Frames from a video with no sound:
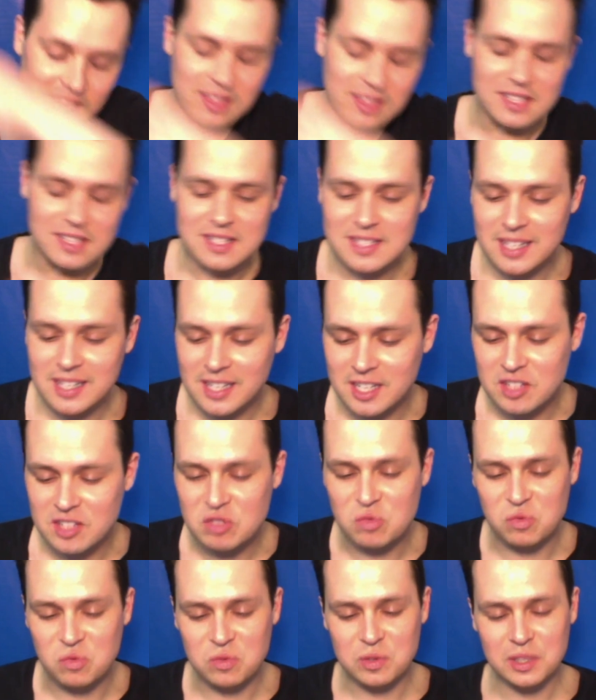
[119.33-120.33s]
the scent
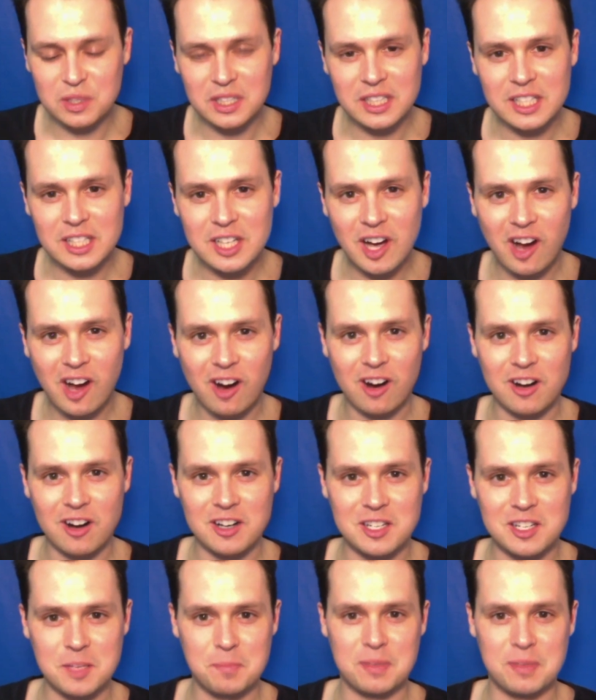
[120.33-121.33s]
is really
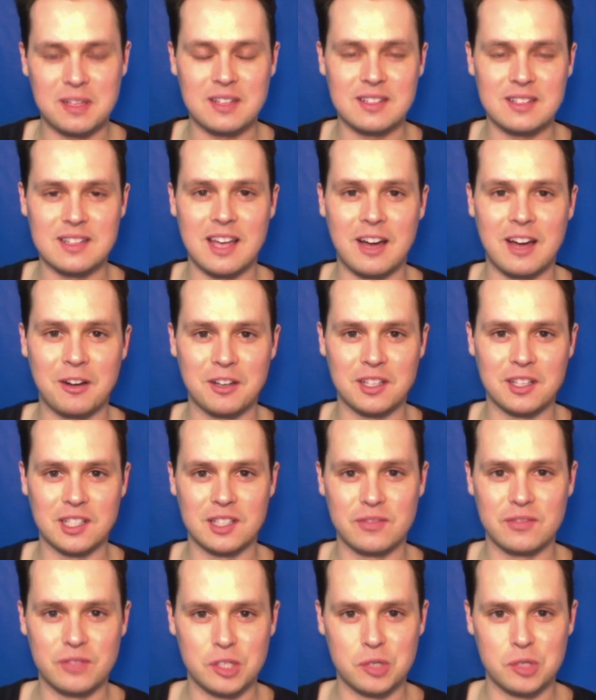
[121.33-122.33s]
hard to pin down
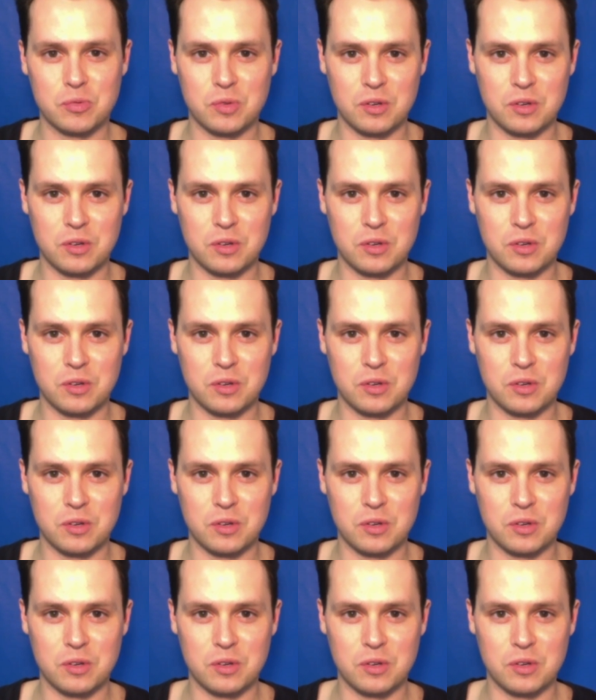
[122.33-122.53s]
individual